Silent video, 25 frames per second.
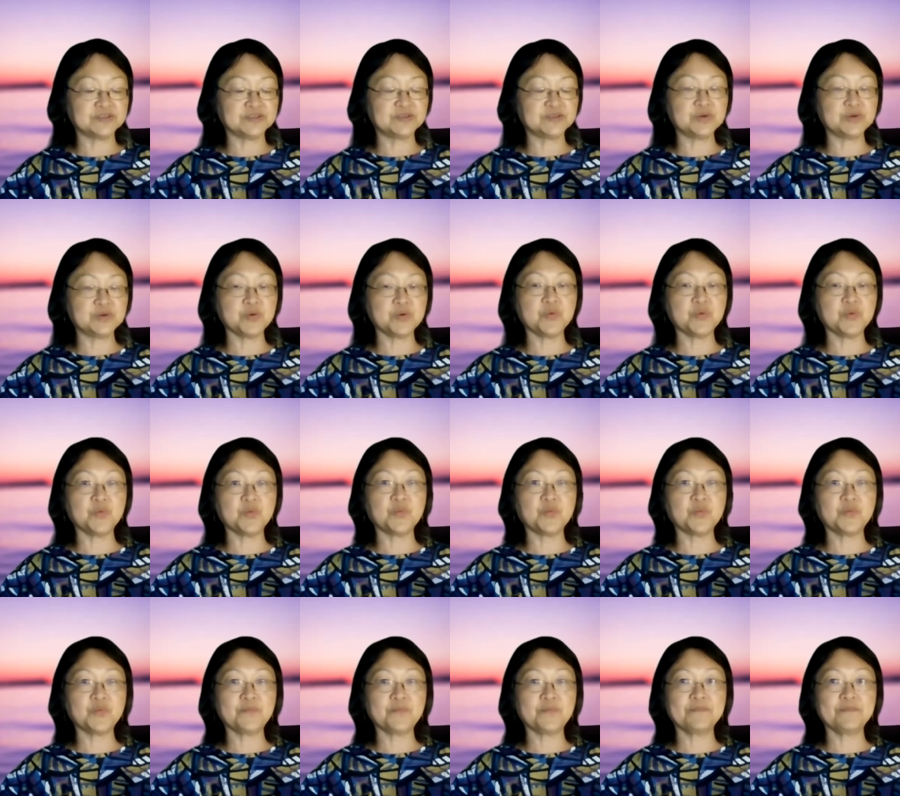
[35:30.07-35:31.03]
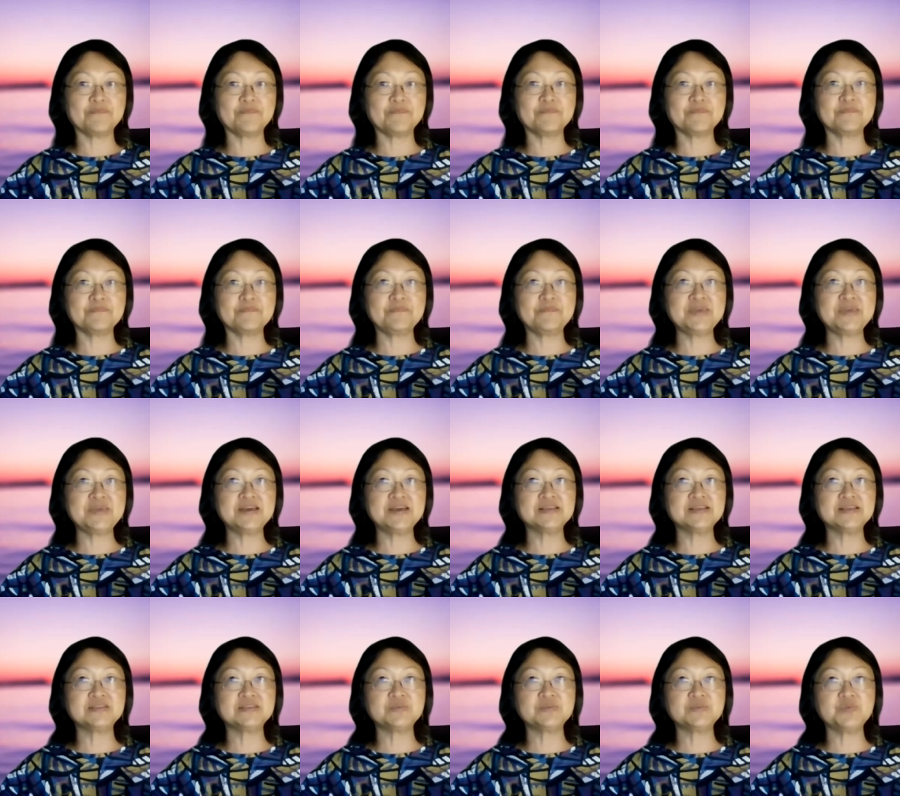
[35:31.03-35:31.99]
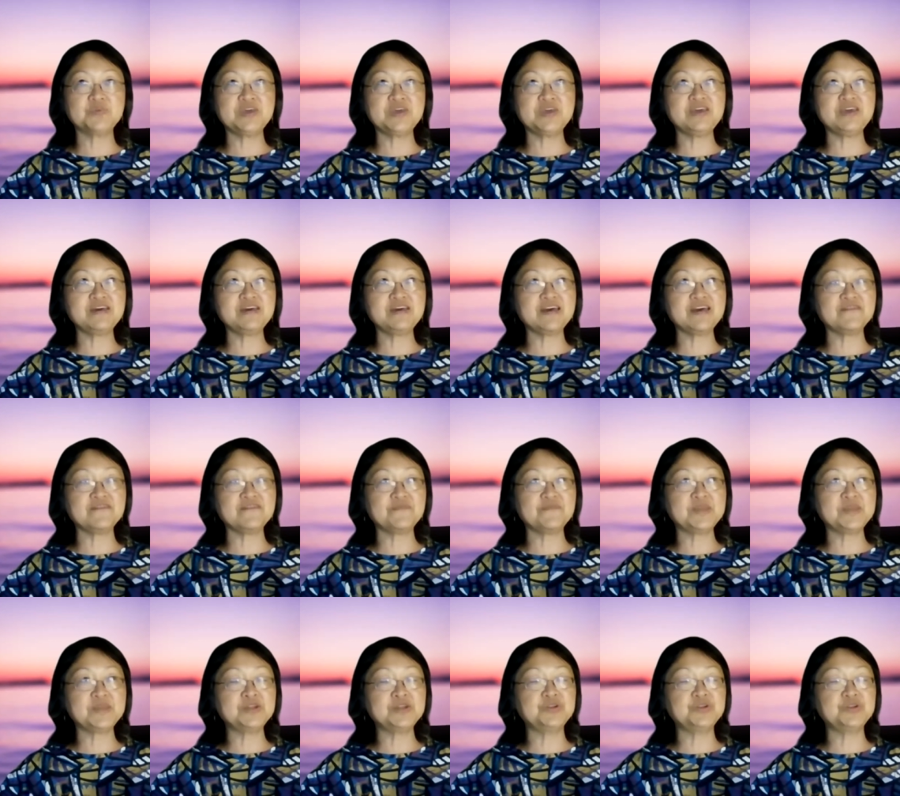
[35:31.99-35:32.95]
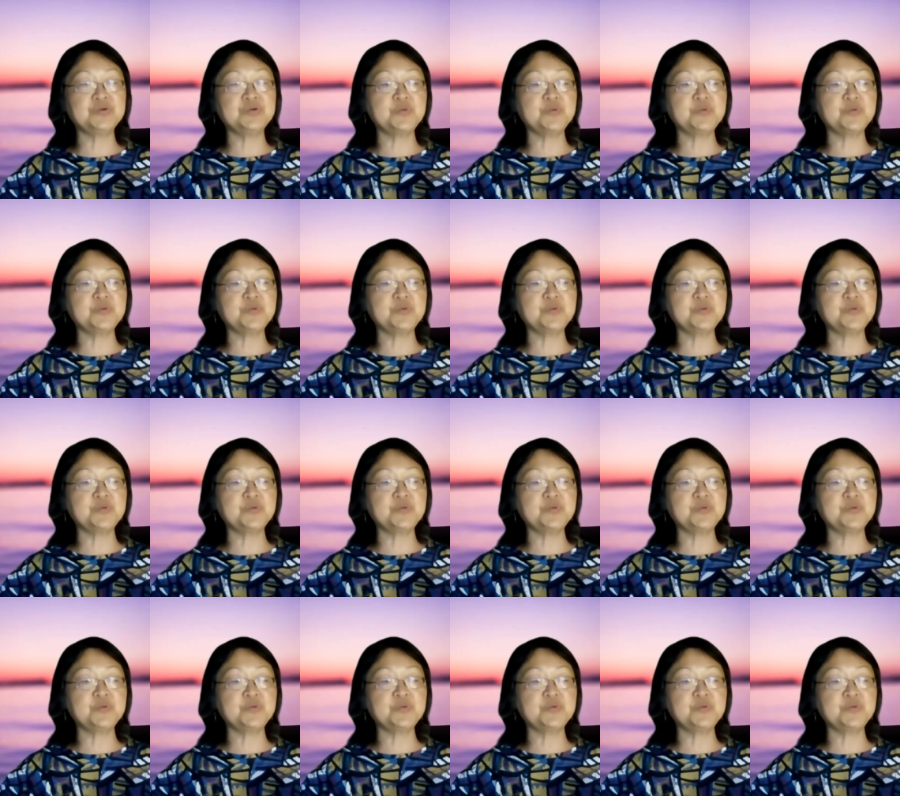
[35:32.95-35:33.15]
So because we have been